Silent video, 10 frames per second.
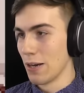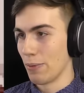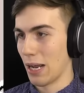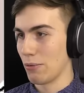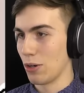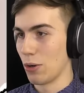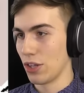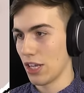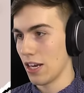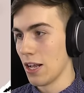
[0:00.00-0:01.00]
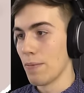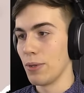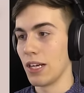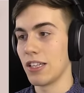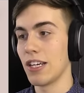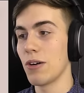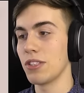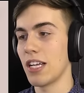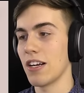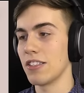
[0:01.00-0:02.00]
but I'm cool with it. Pluck the
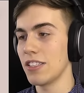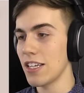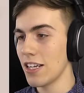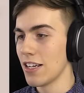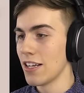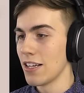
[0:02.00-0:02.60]
nose hairs, see?